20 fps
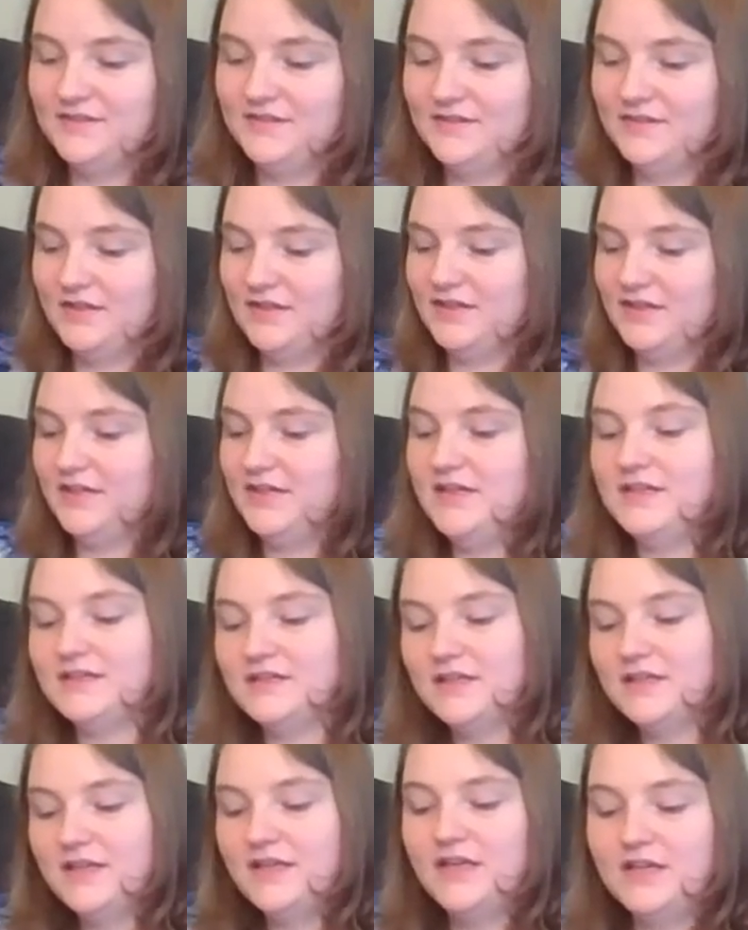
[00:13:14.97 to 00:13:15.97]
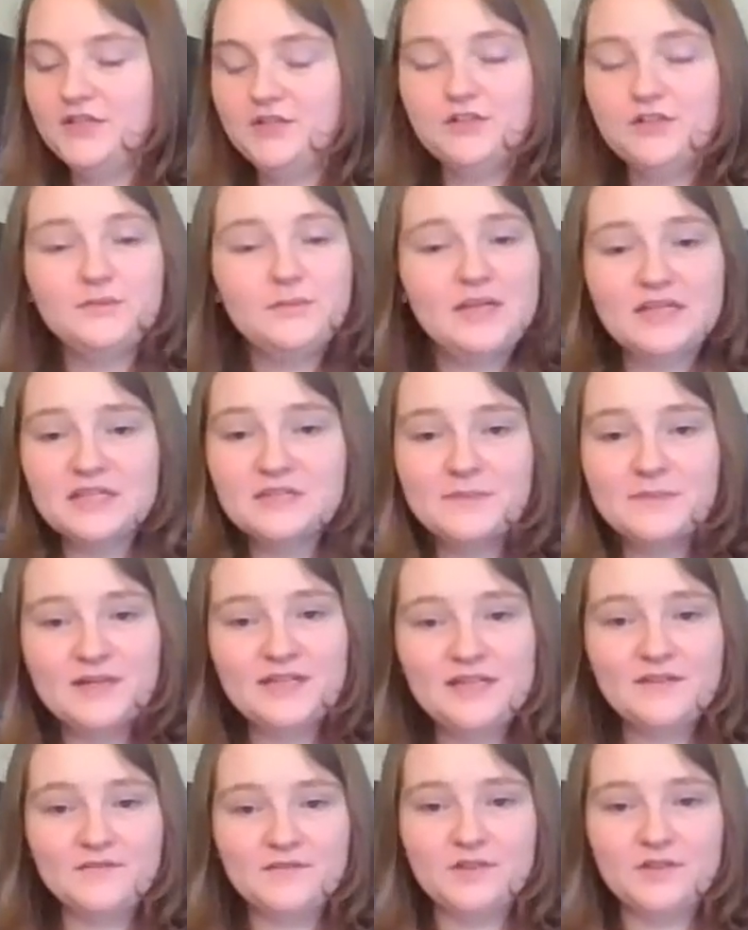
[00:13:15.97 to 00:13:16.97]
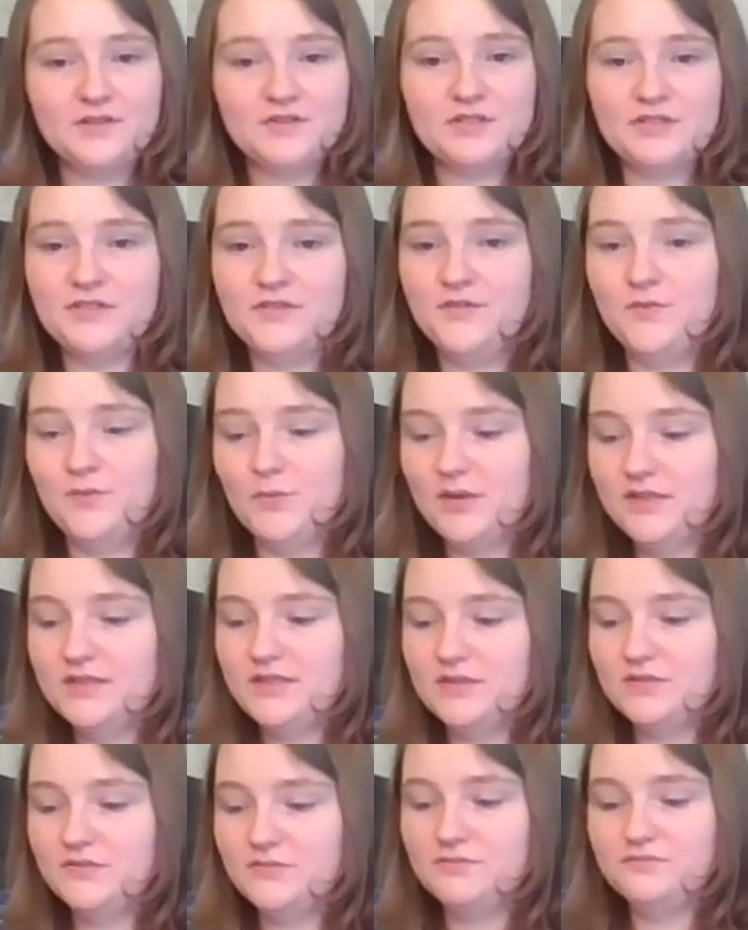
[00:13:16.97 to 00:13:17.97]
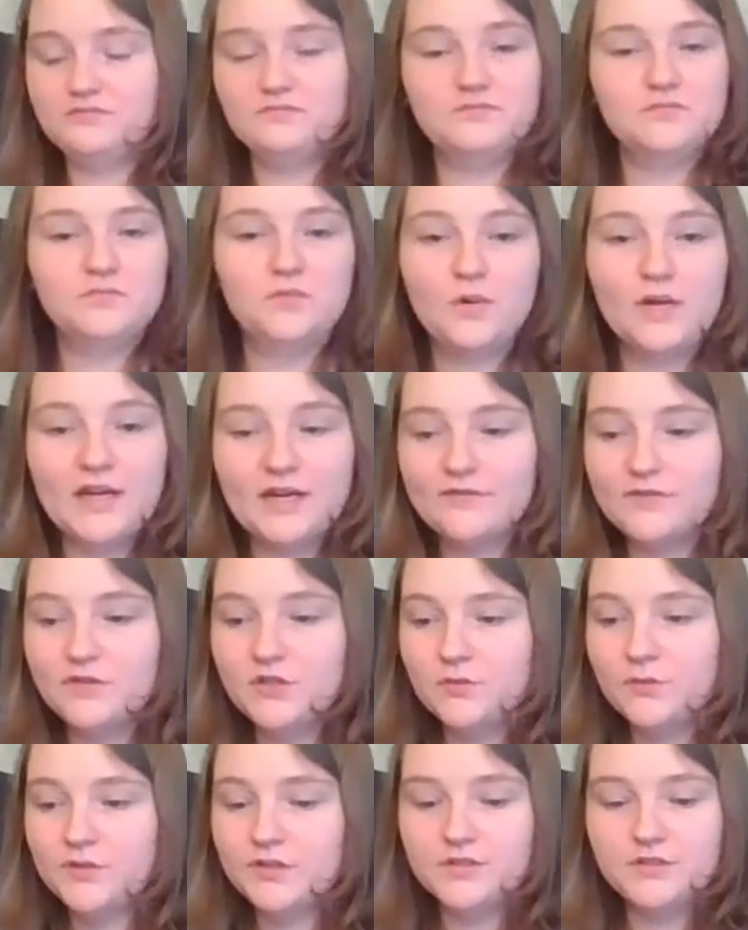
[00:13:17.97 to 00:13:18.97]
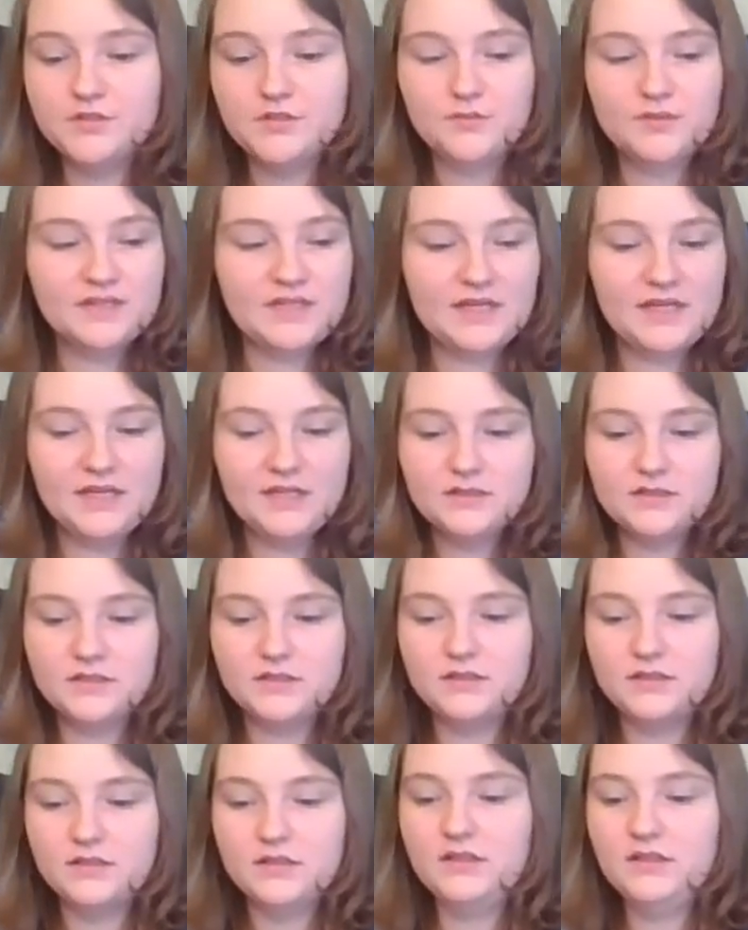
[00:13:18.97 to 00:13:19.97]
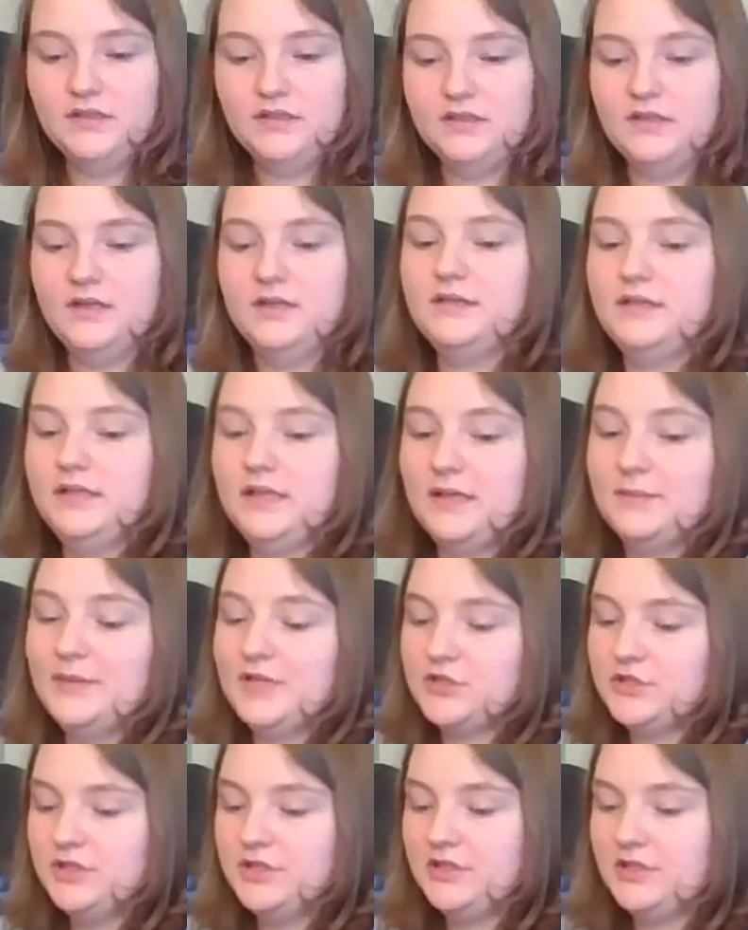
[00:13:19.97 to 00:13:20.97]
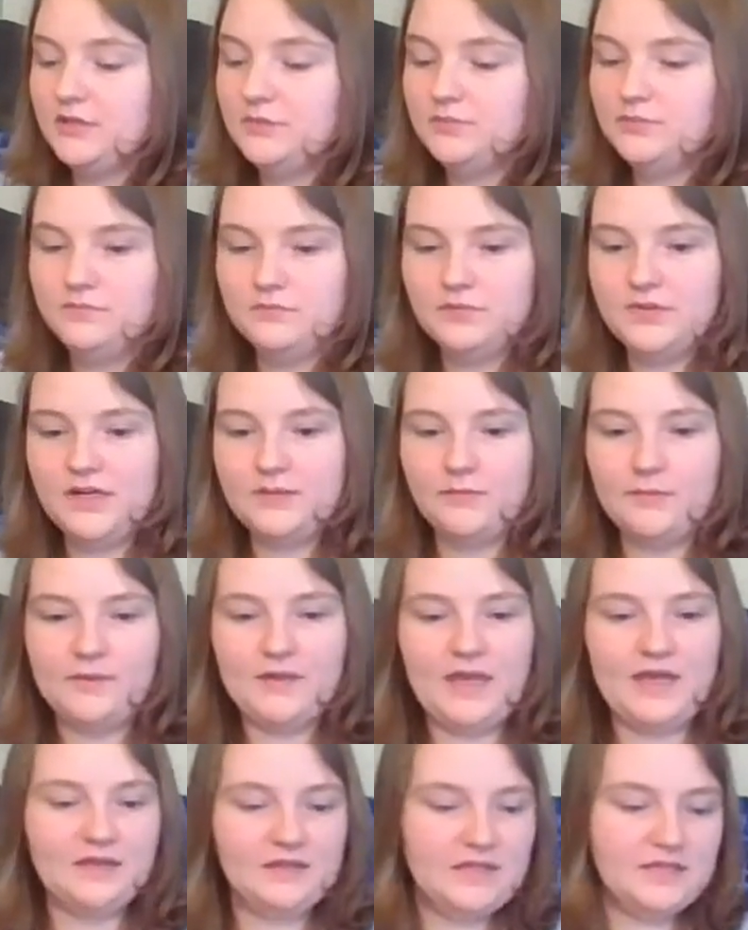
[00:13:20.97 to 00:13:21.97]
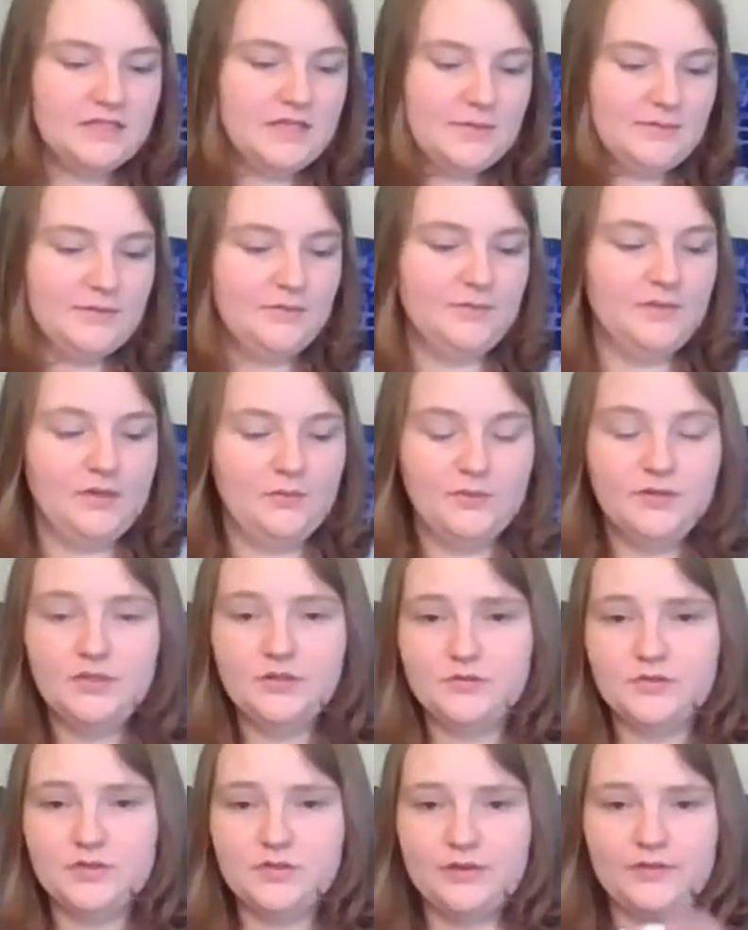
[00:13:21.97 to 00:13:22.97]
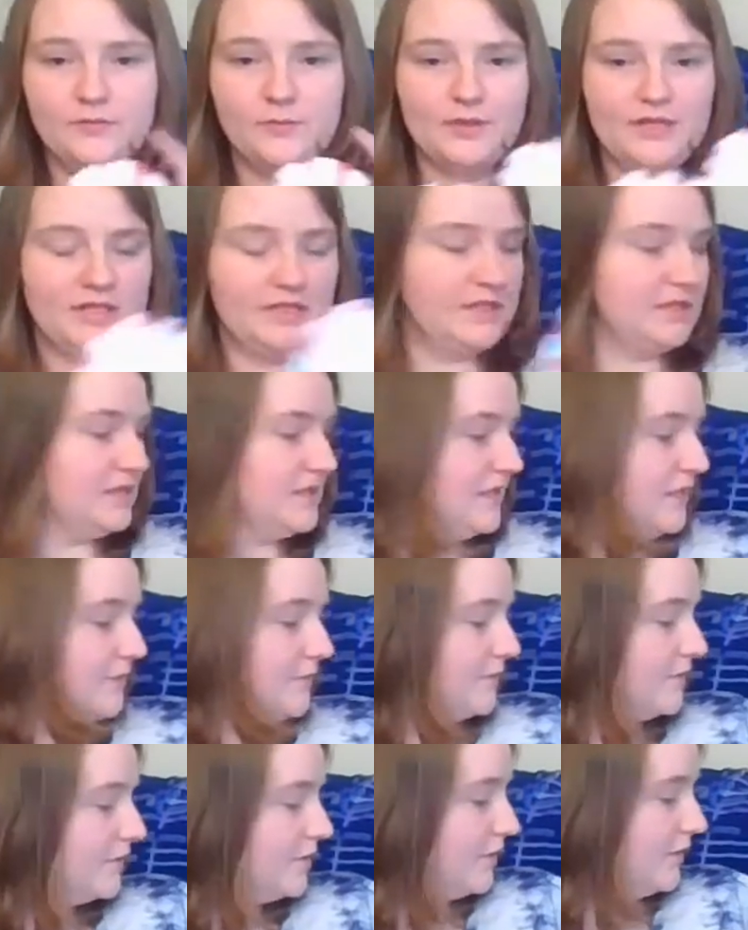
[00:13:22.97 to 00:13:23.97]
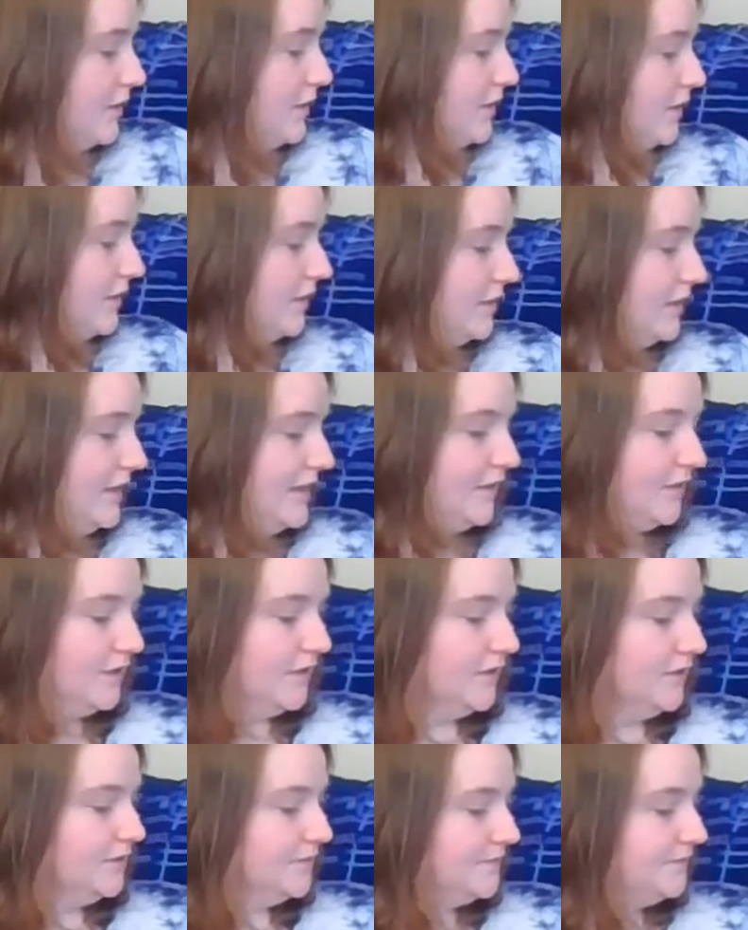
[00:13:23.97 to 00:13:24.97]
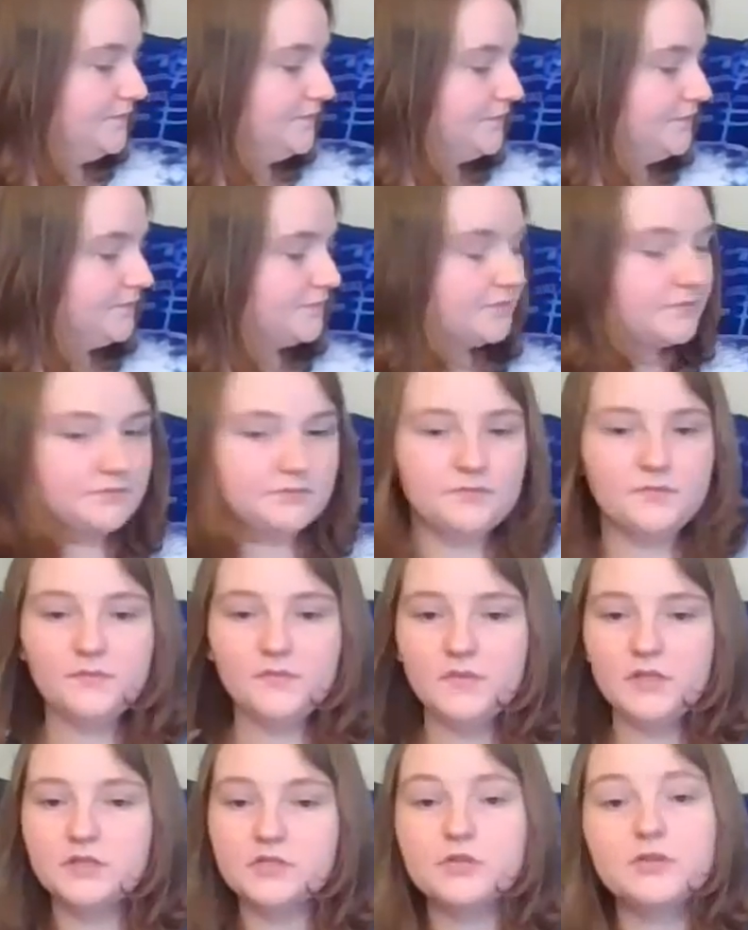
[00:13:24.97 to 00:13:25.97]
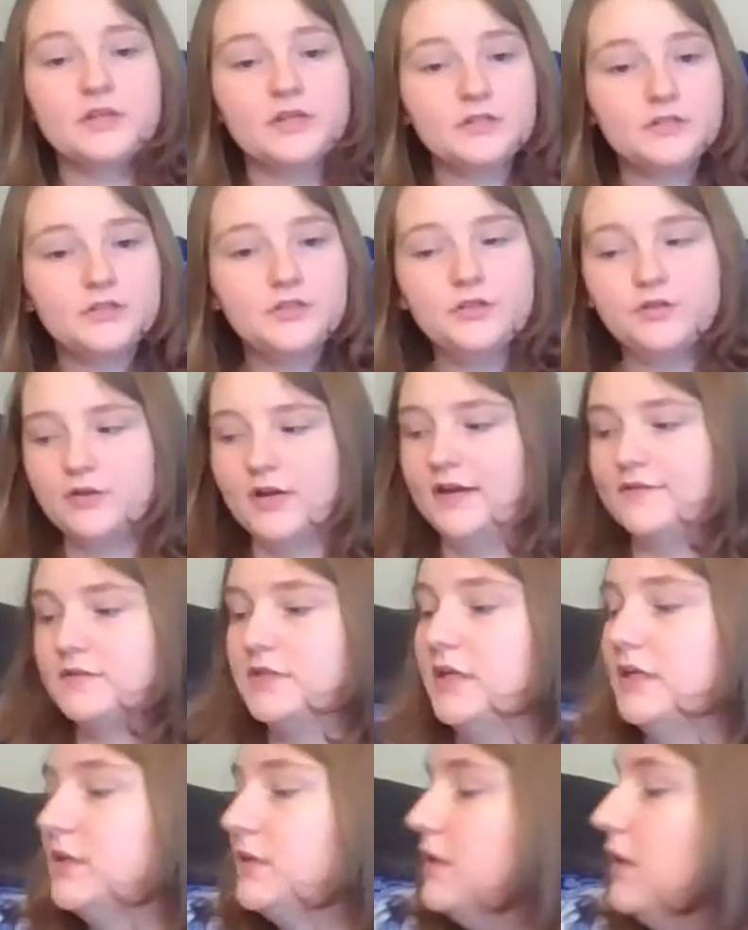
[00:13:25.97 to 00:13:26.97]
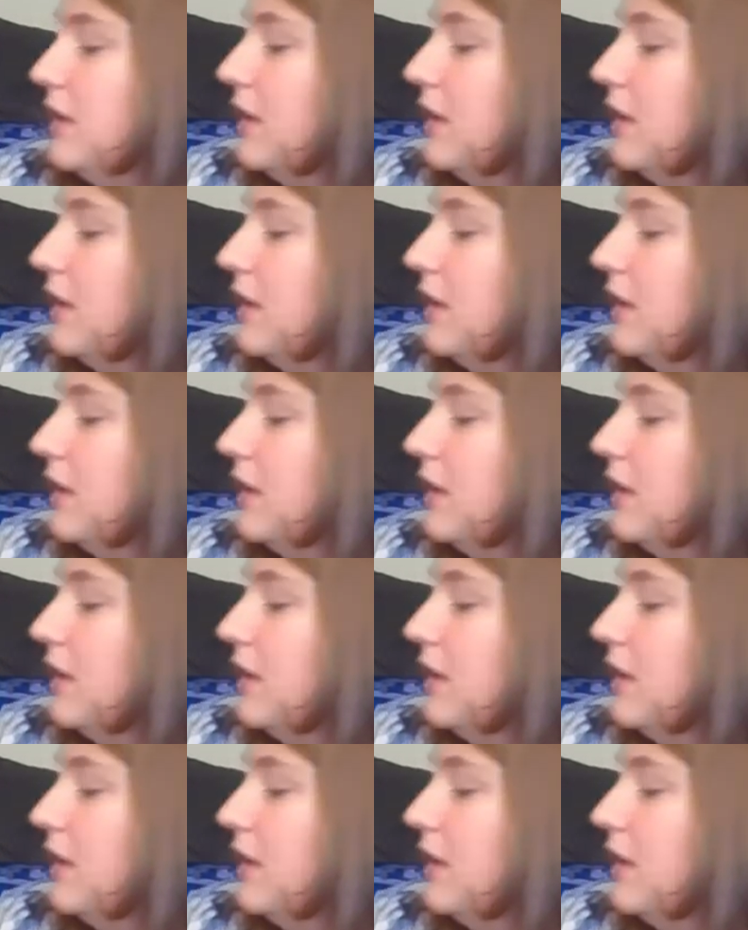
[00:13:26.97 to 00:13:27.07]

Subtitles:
Alright. You can make as many of those as you want, whatever you want to do with that. I'm actually going to probably hang these up on my window so everybody can see them later. So there's two crafts done.